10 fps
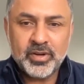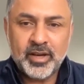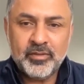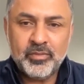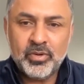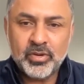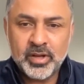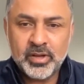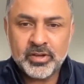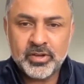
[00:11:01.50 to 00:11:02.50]
to have more
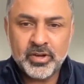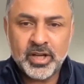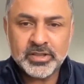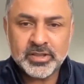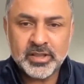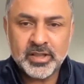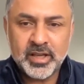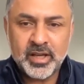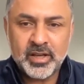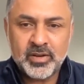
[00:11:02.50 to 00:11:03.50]
inner
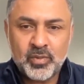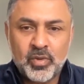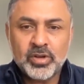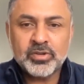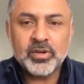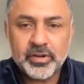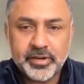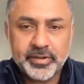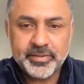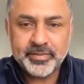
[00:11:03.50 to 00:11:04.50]
curiosity and want to
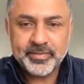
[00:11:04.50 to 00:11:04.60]
learn.